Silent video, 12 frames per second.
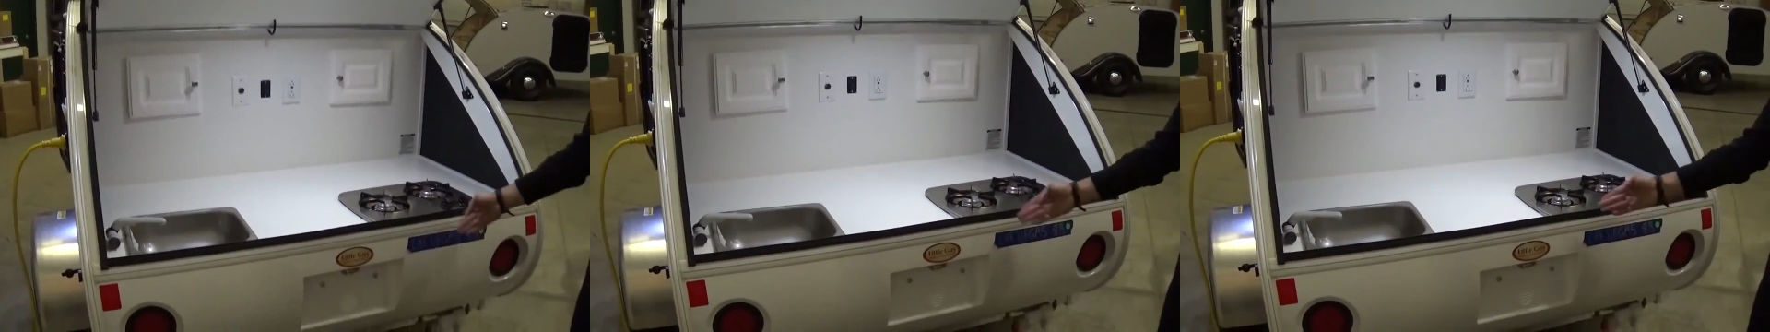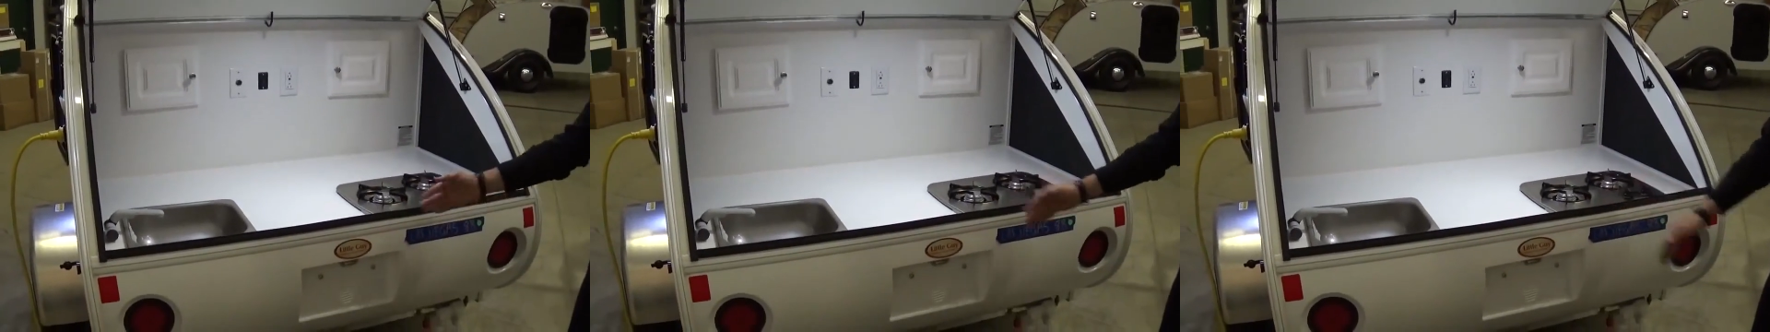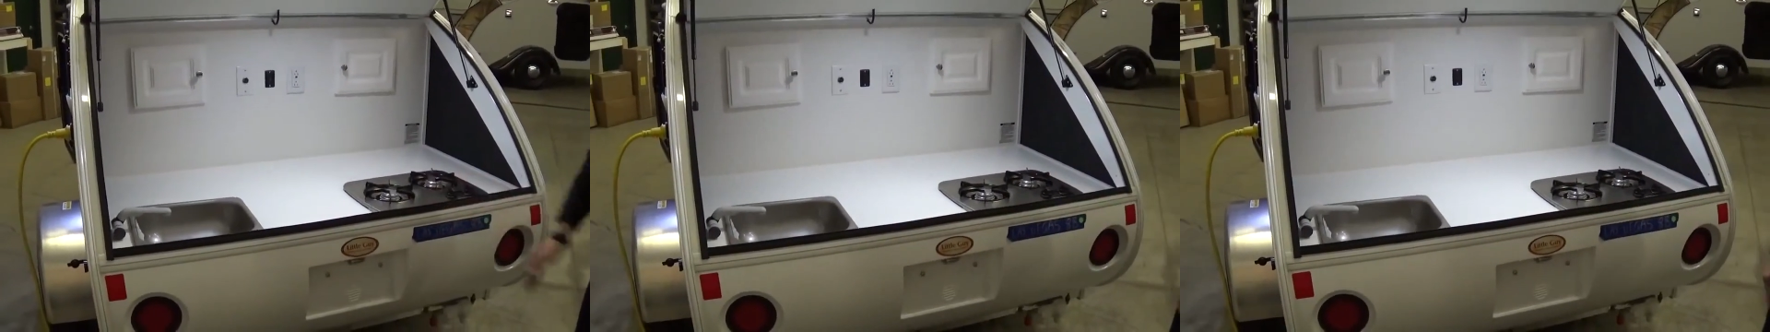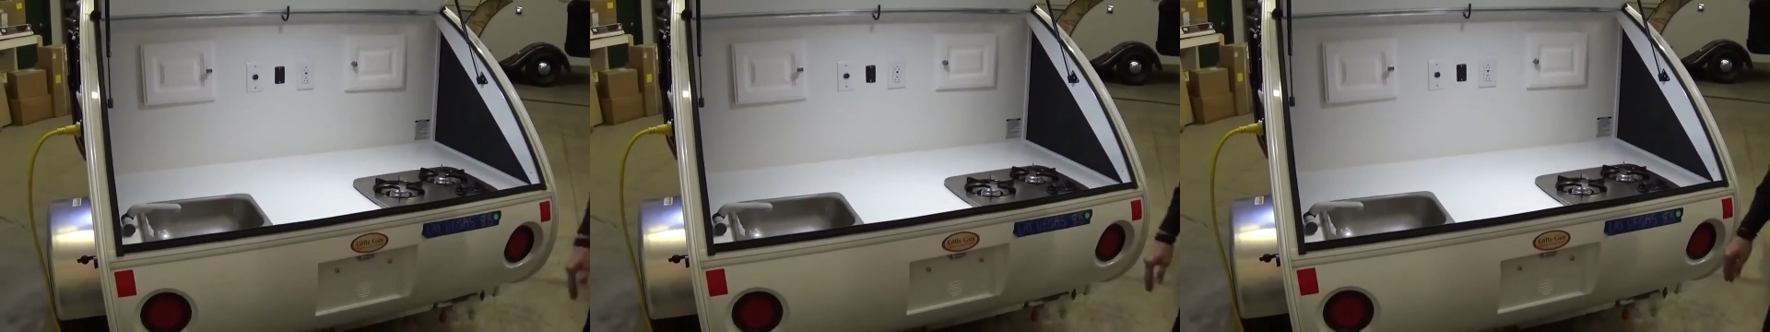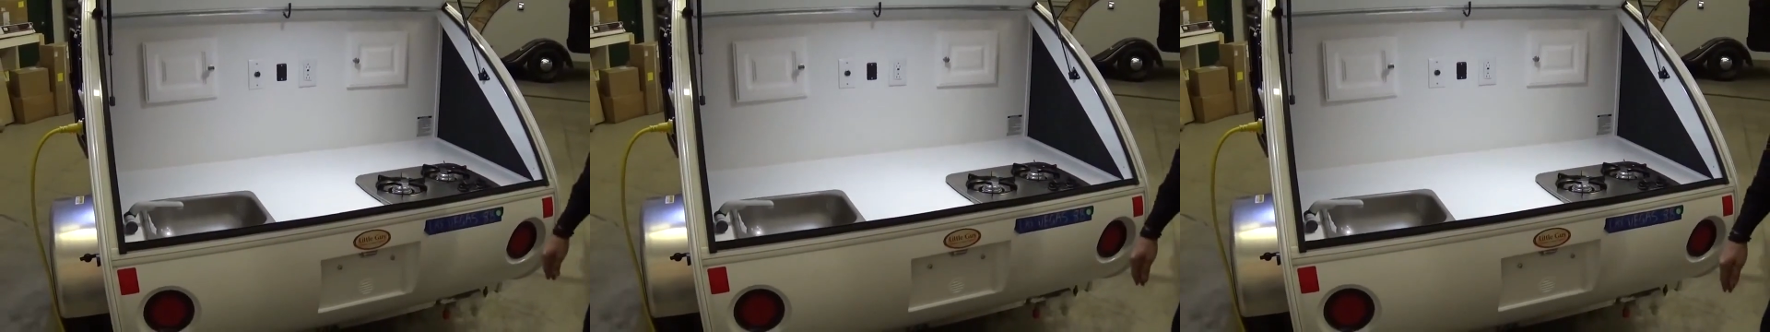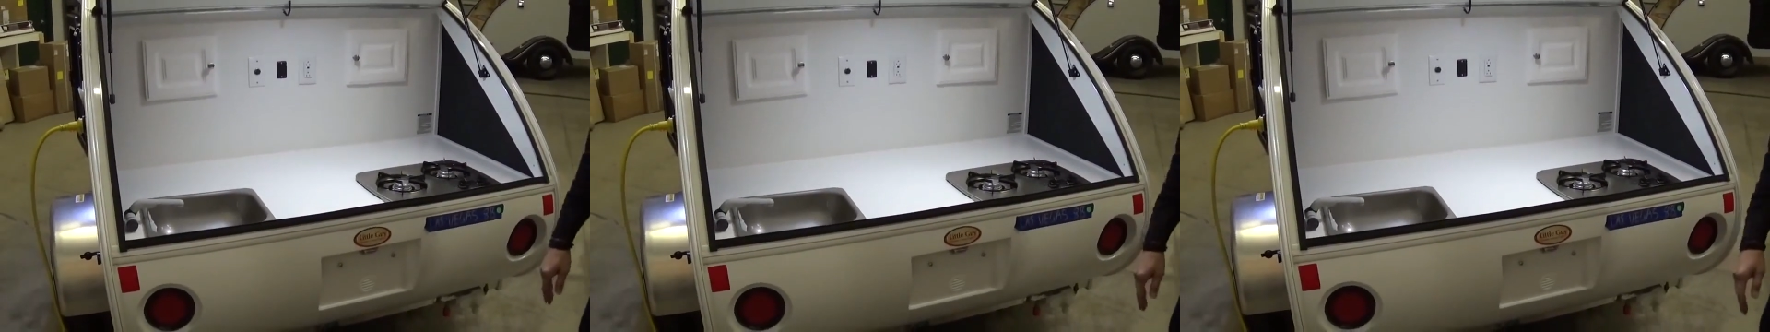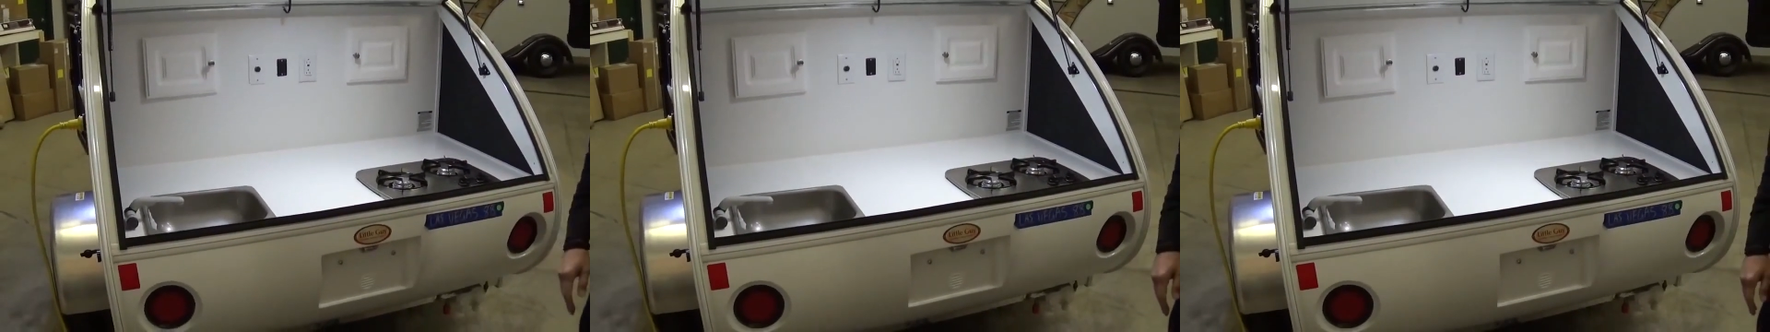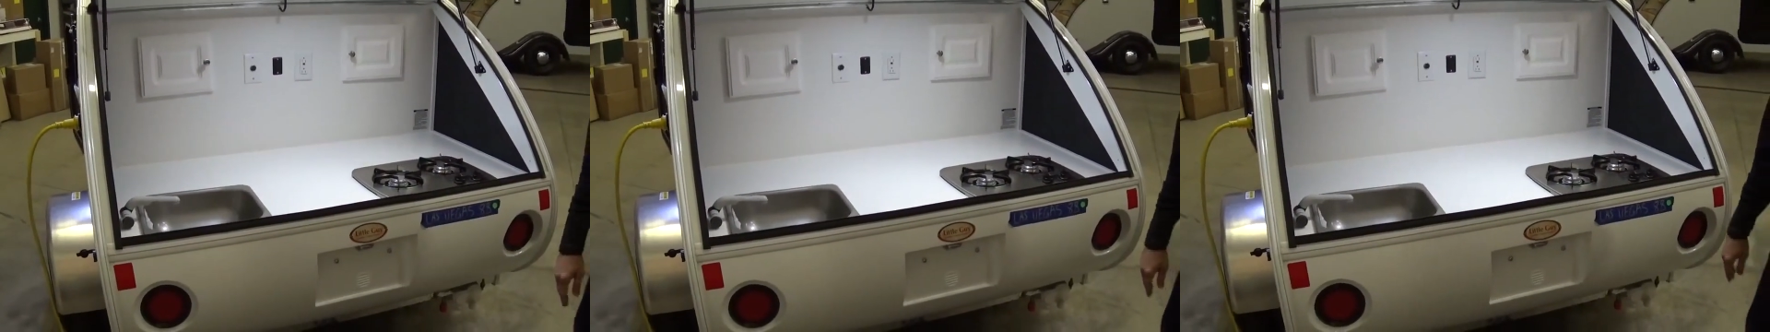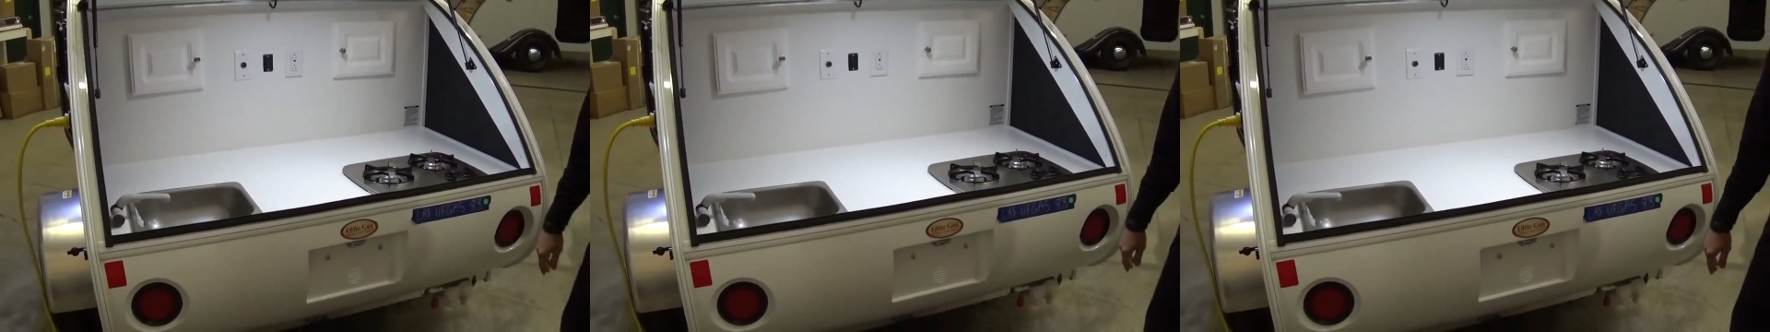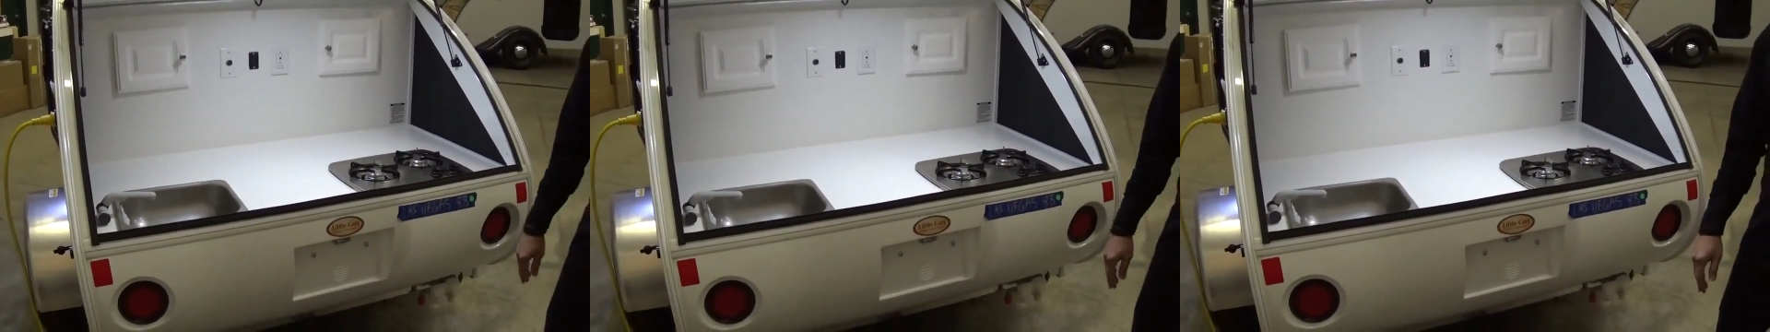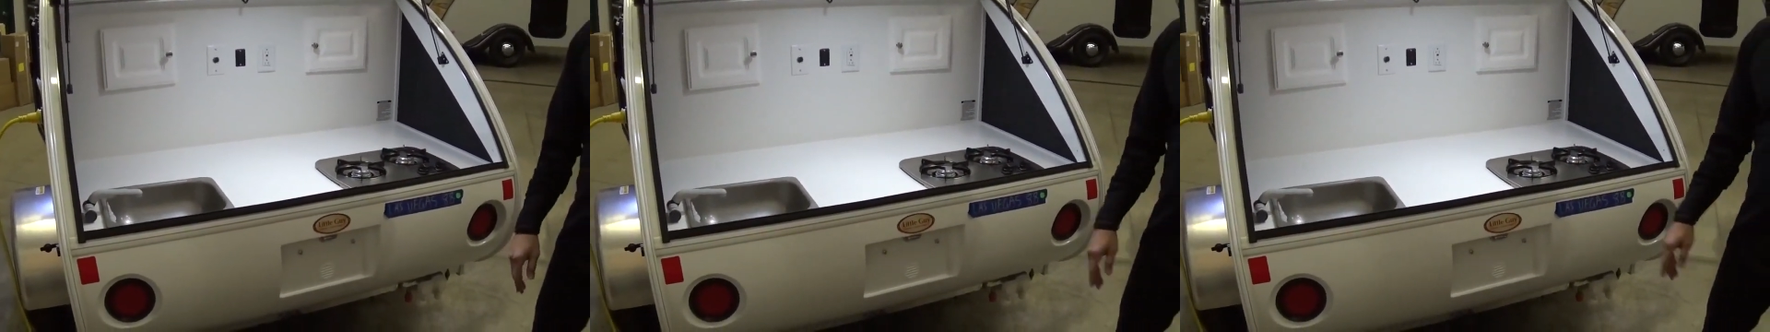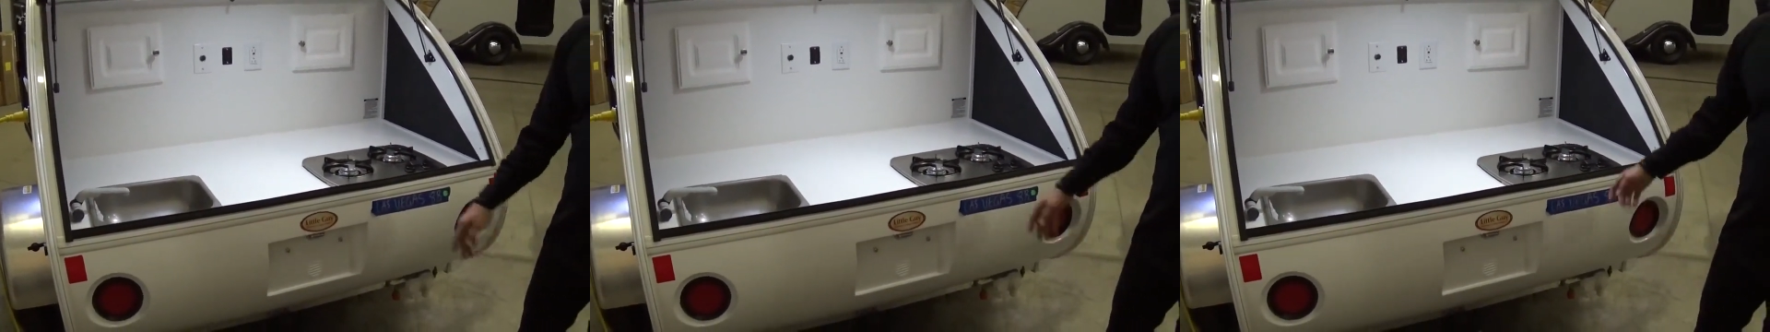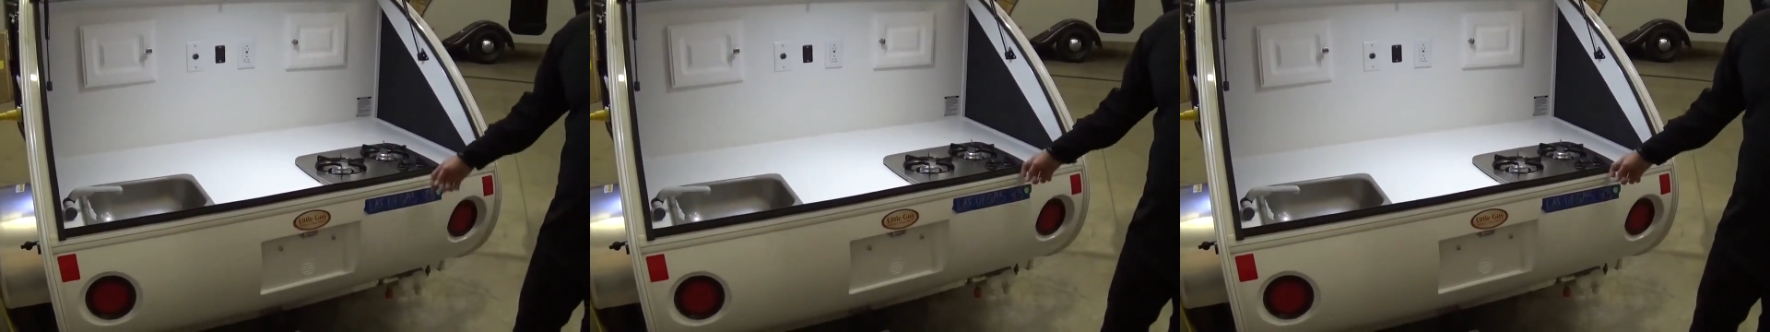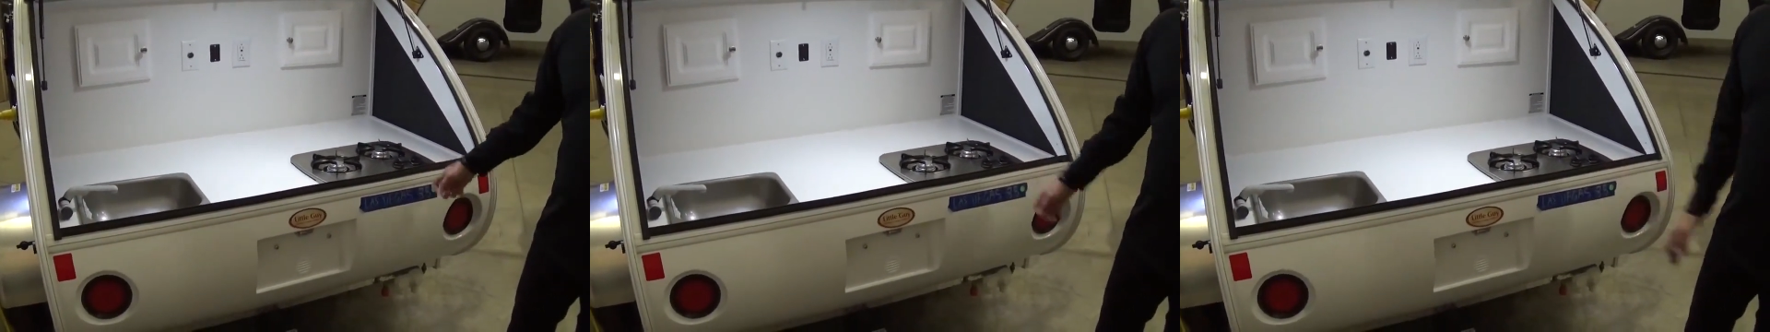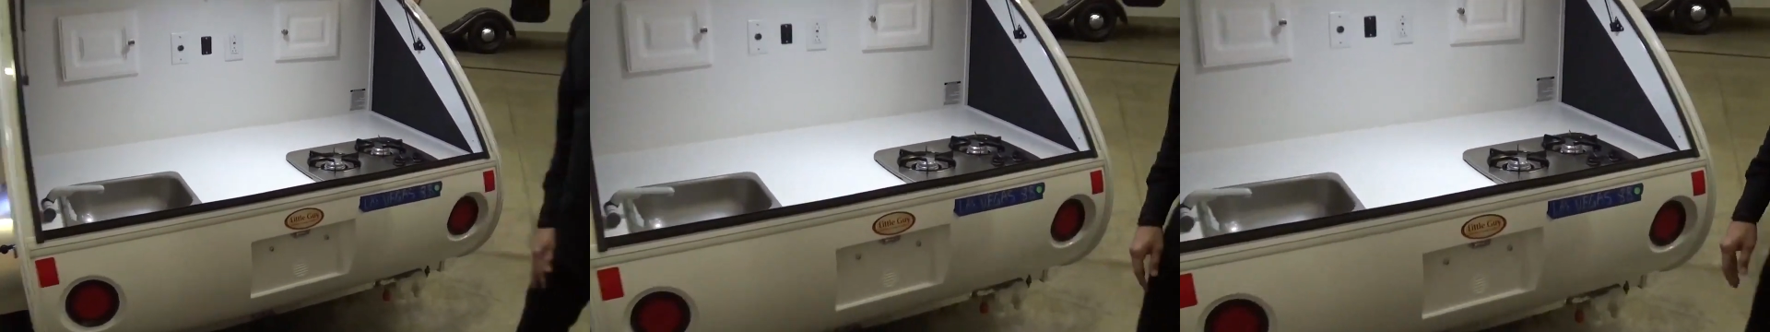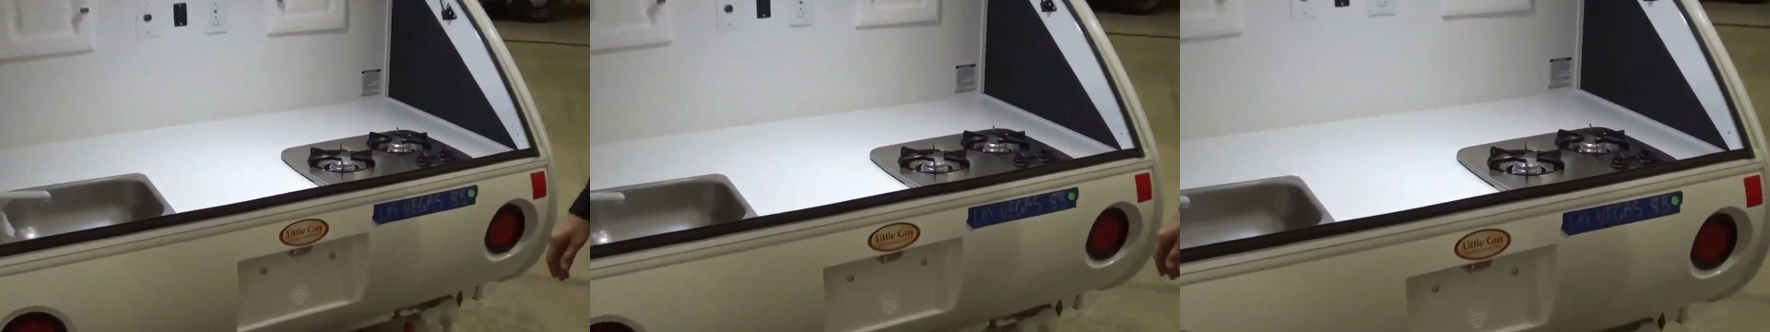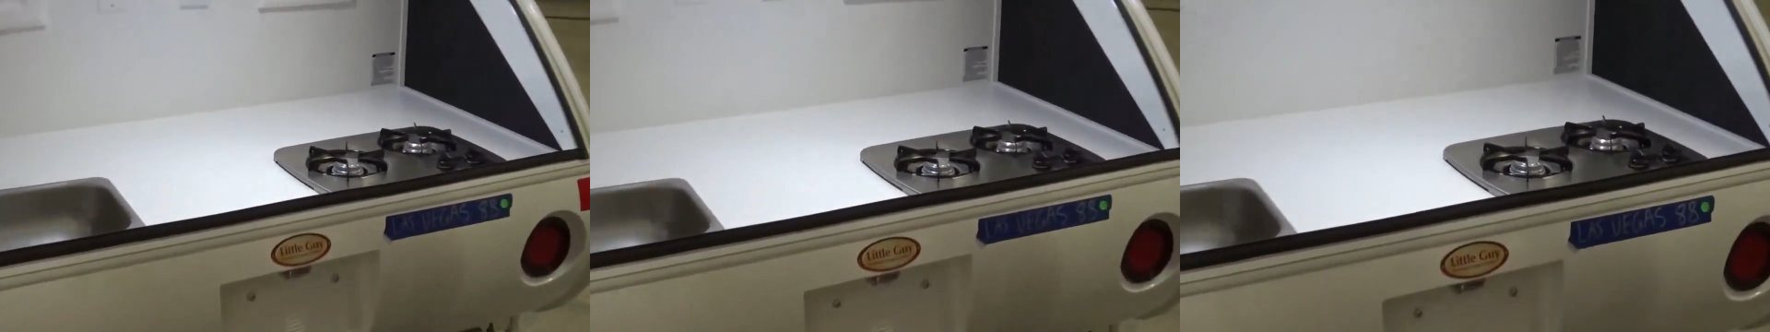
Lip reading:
[unreadable: no face in view]